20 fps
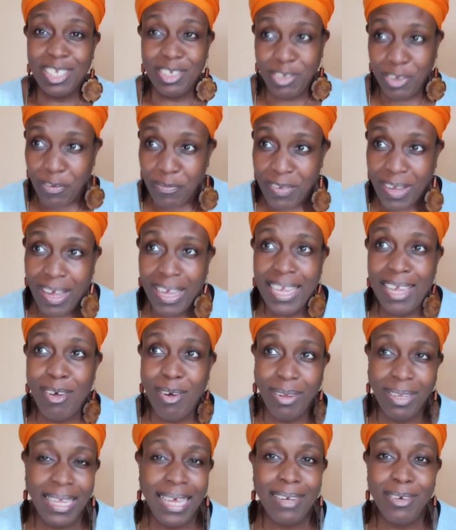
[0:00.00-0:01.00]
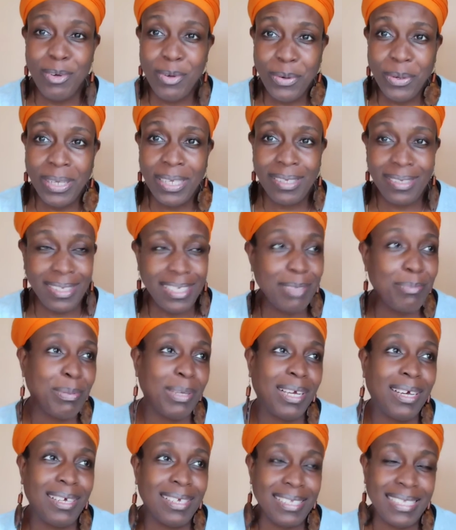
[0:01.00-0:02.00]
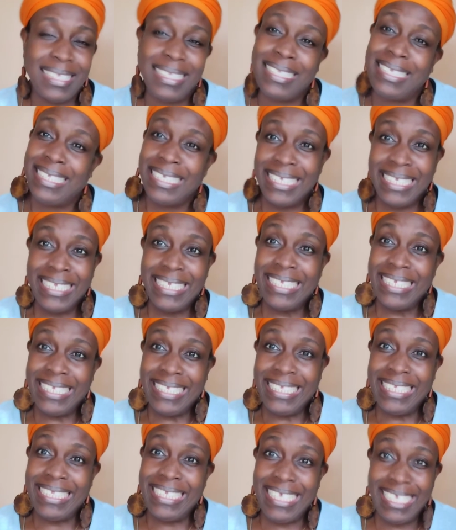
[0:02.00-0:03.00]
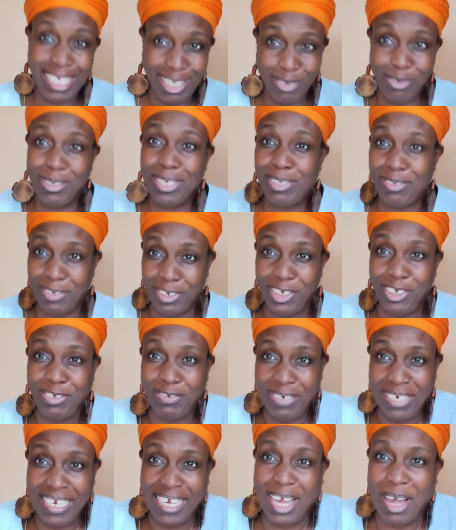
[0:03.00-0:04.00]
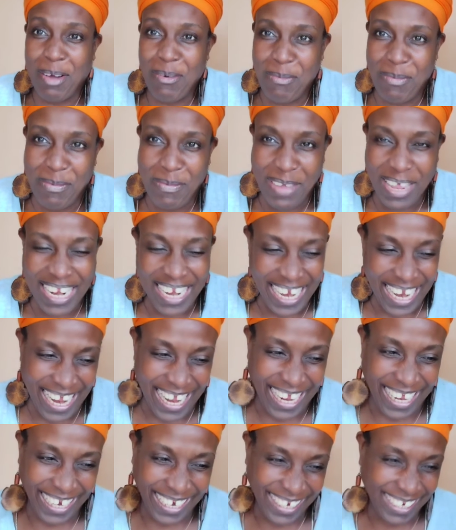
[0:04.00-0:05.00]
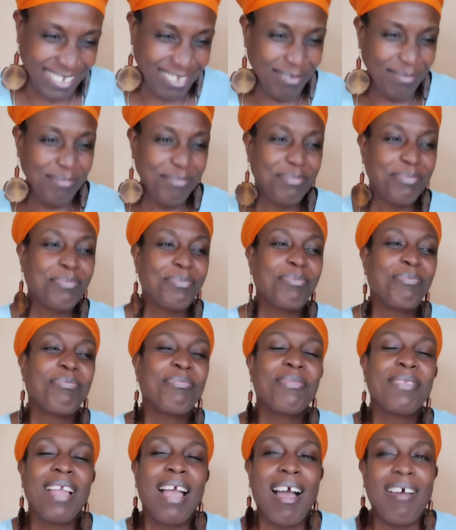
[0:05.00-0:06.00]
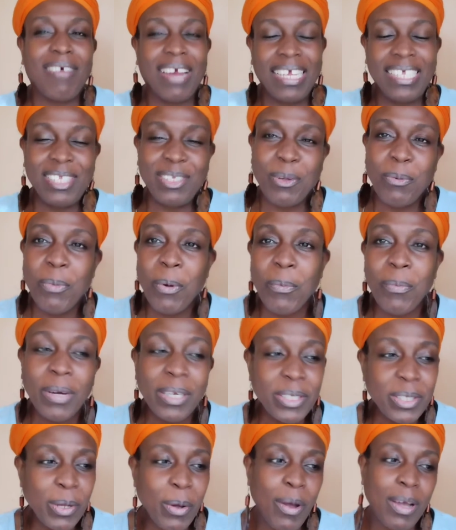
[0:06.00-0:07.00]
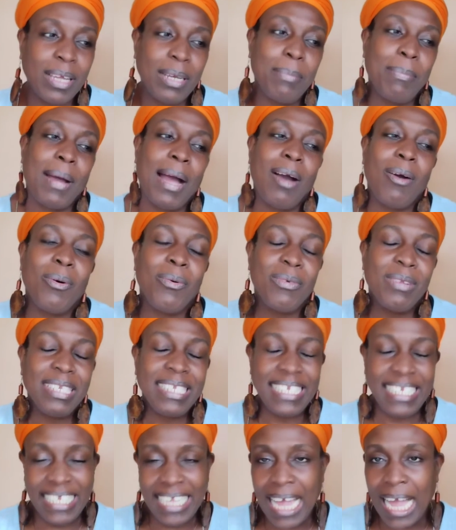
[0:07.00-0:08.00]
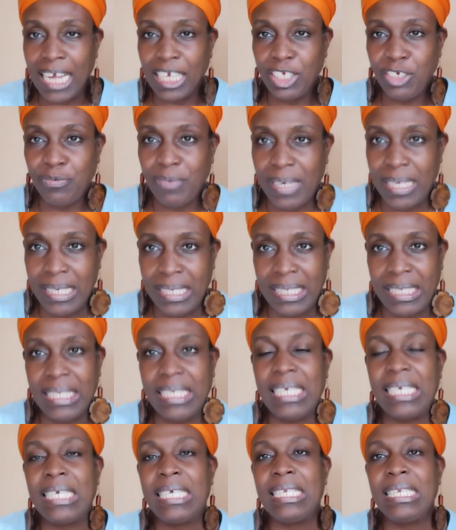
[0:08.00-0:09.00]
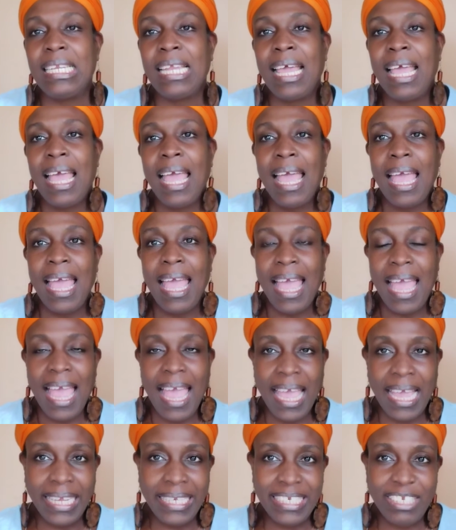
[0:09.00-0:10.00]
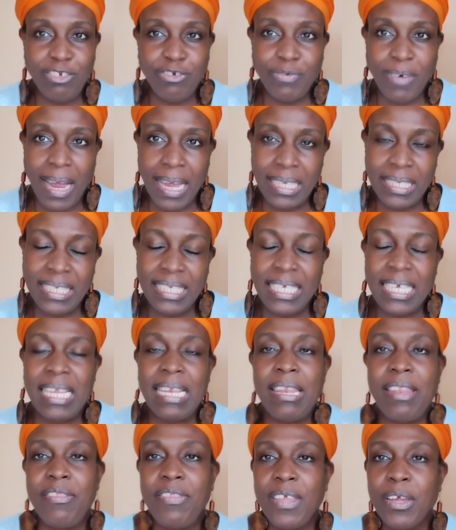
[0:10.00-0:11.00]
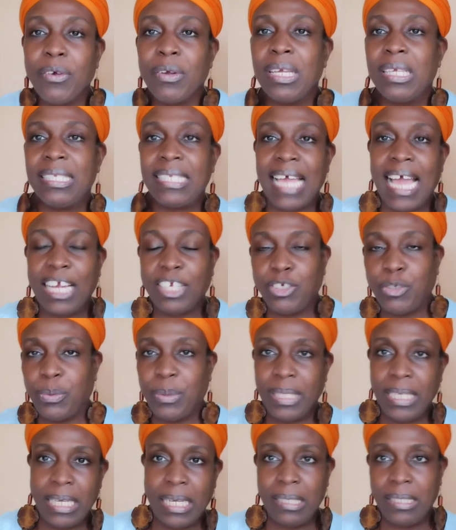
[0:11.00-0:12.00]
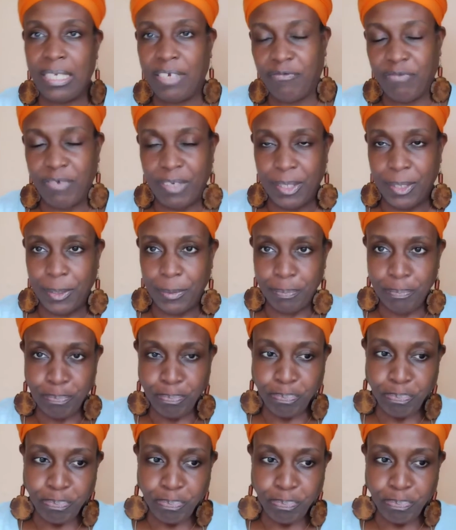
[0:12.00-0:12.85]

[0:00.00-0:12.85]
So if y'all hear all that noise, it's because it's noise on the street coming. All right, so when we're talking about dehydrated skin and dry skin, there is actually a difference.